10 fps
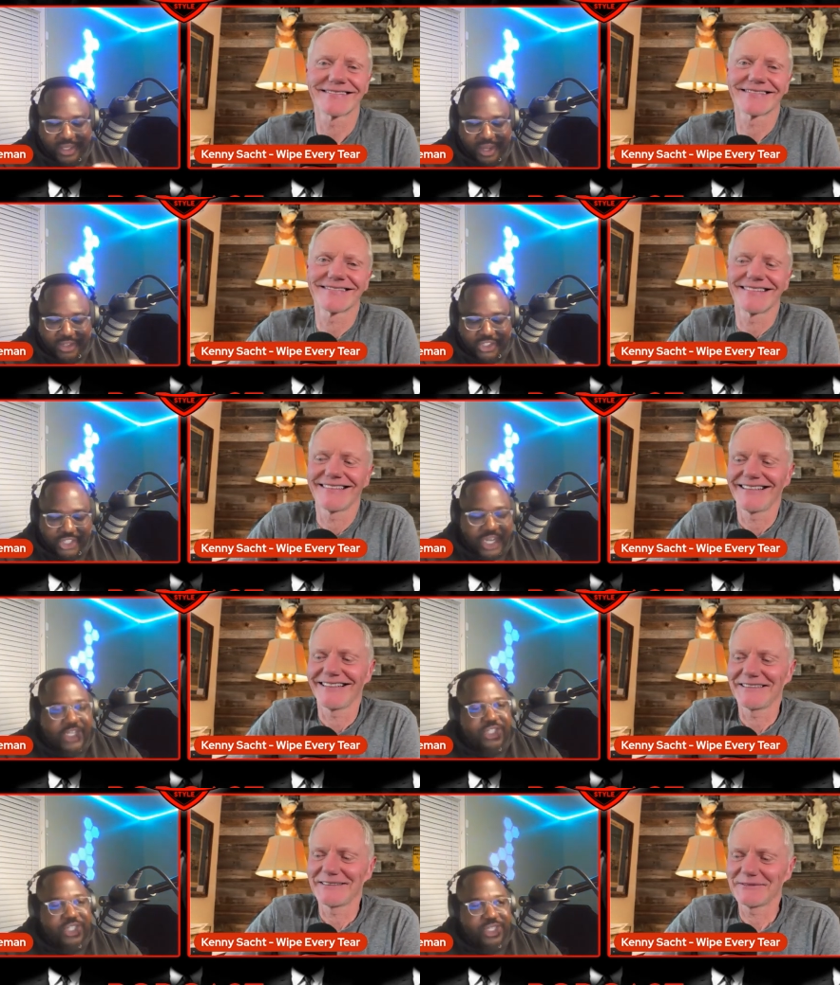Speaker 1: are
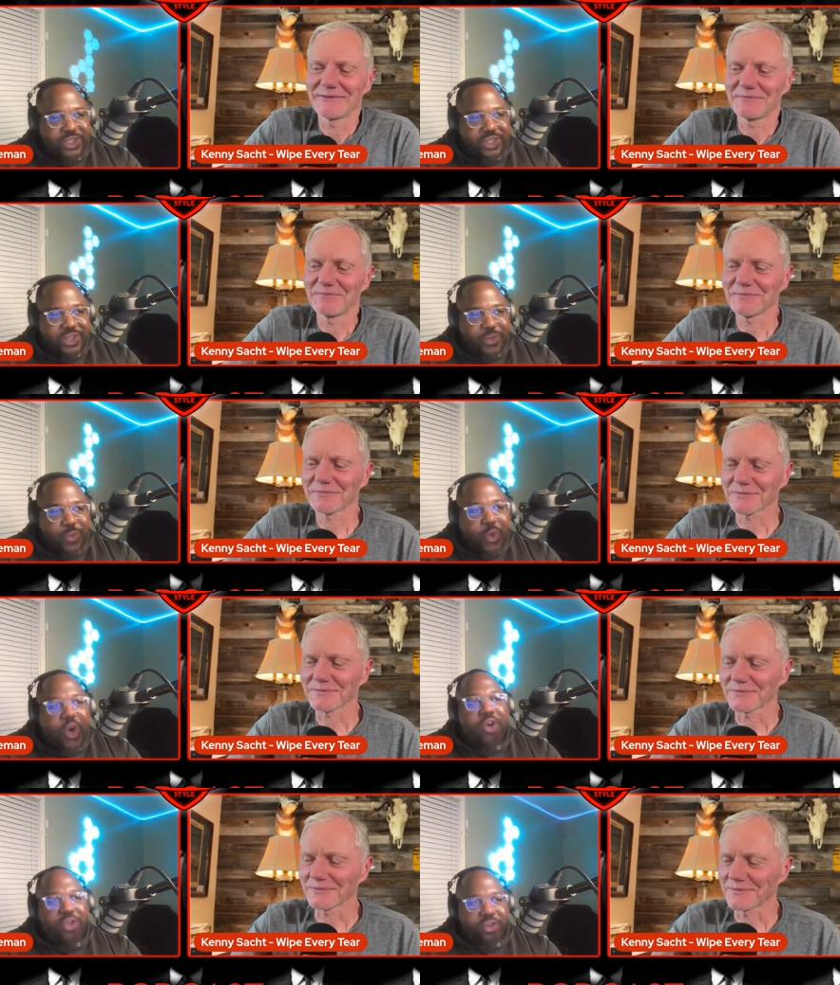changing the, the
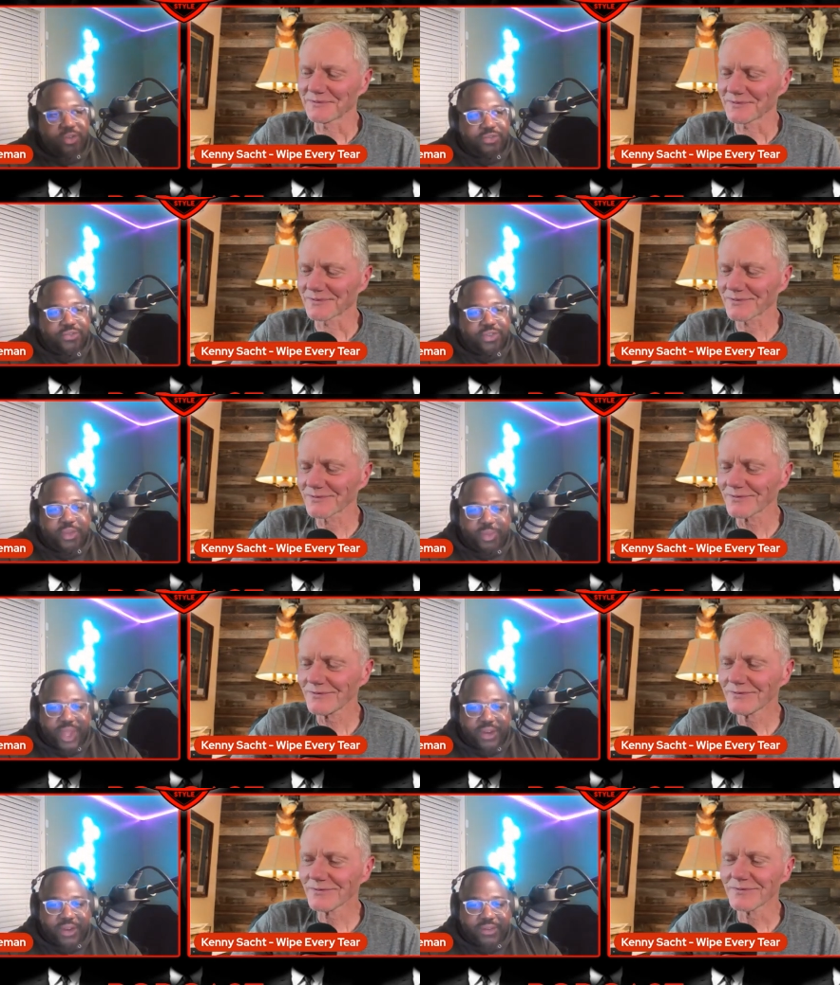world for the
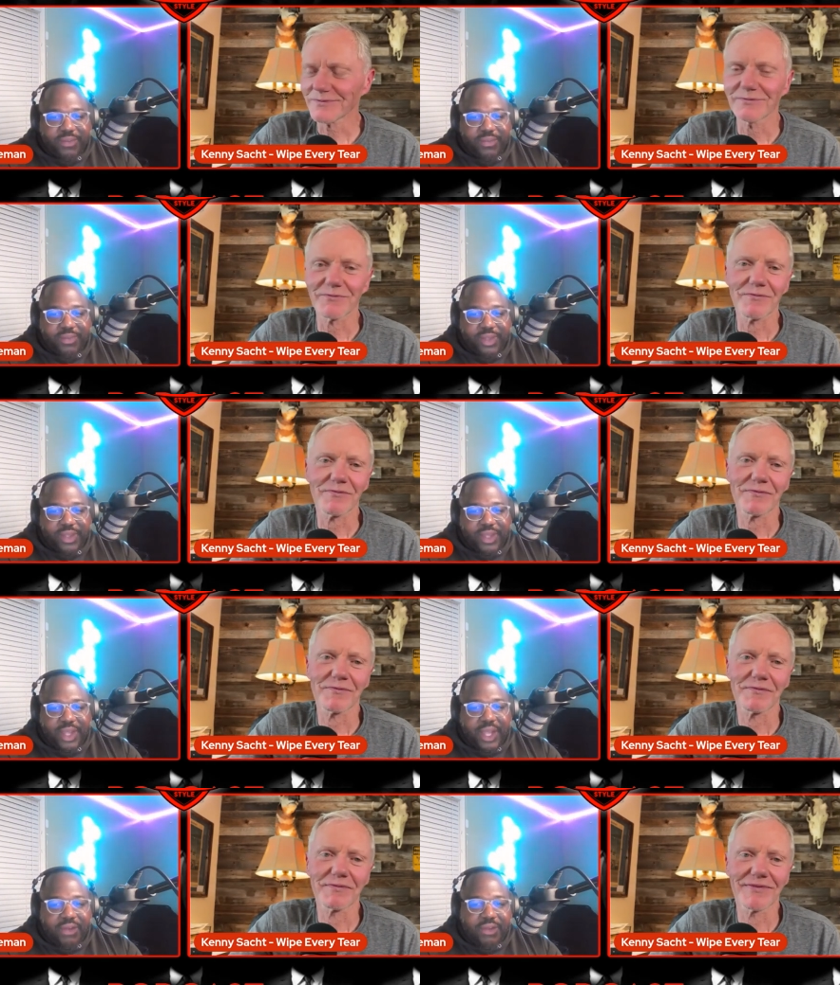better.
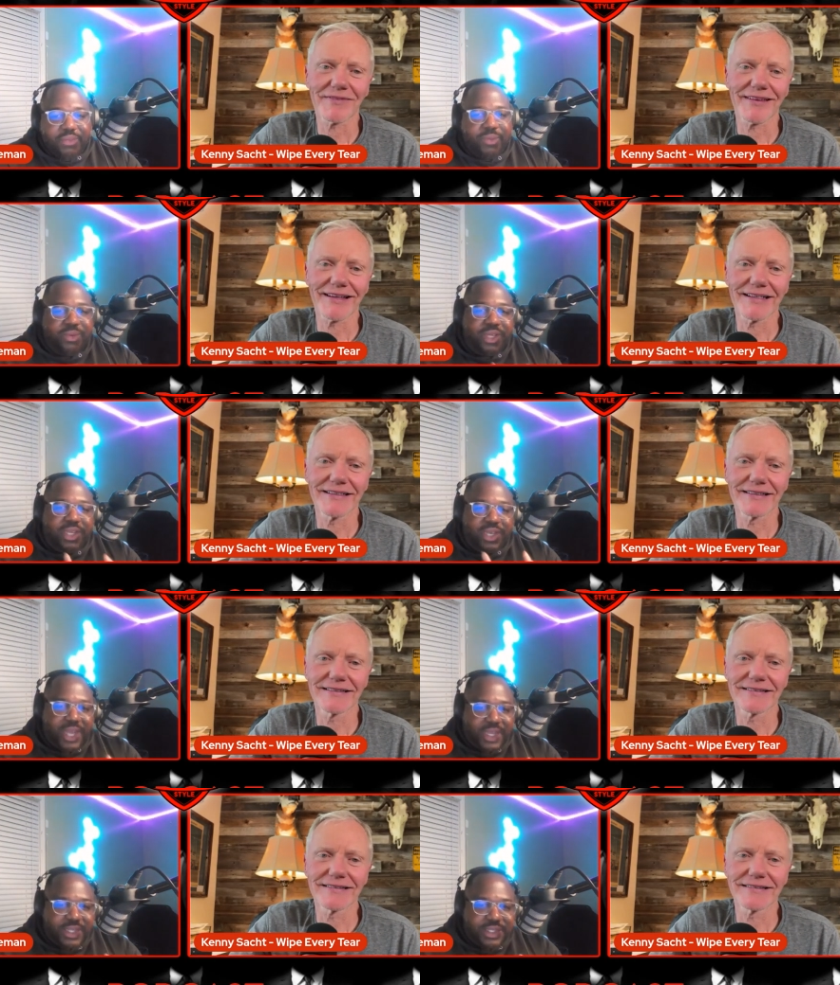How can people
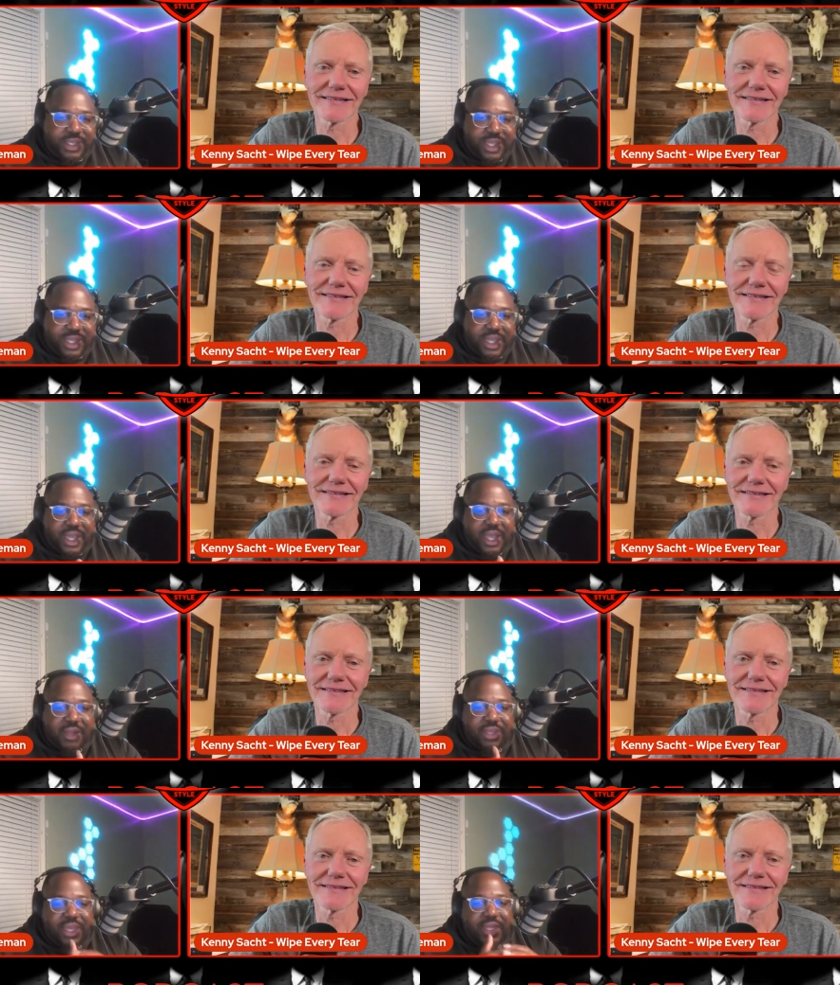connect?
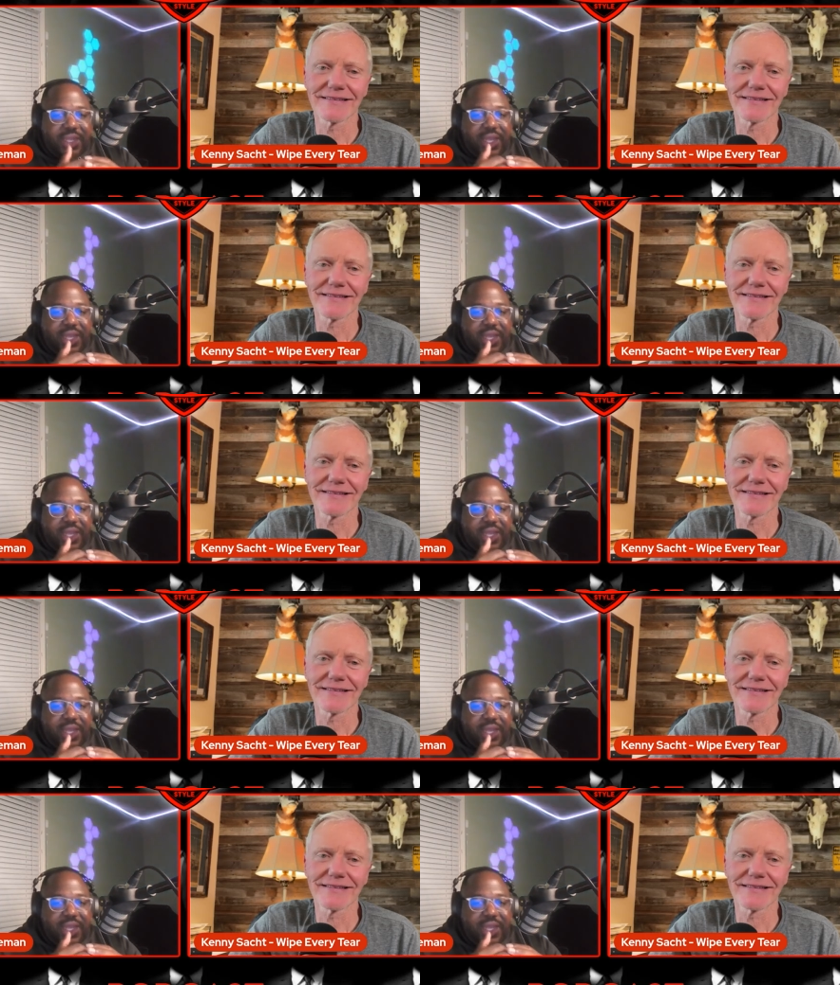How can